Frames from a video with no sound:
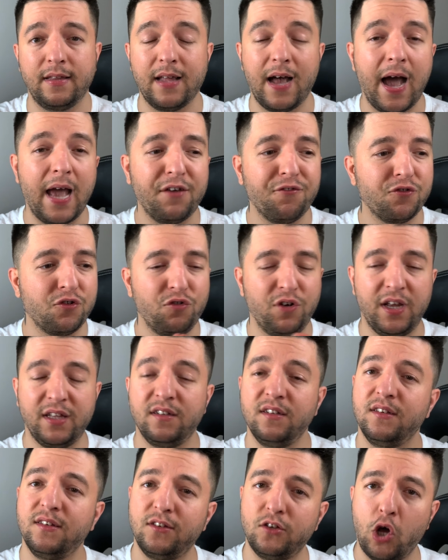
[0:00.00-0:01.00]
I've
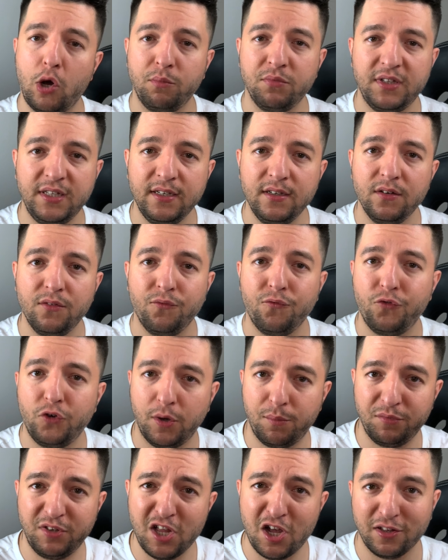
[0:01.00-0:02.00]
created something from
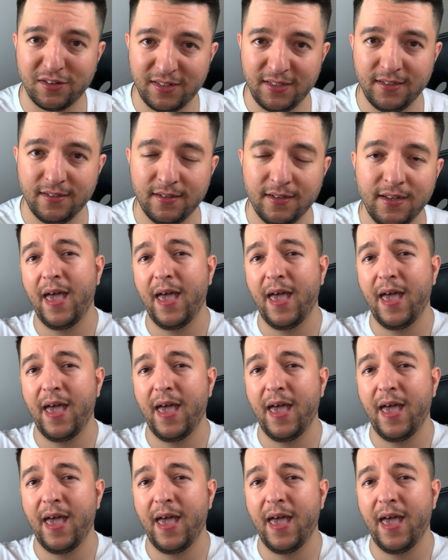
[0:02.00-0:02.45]
nothing,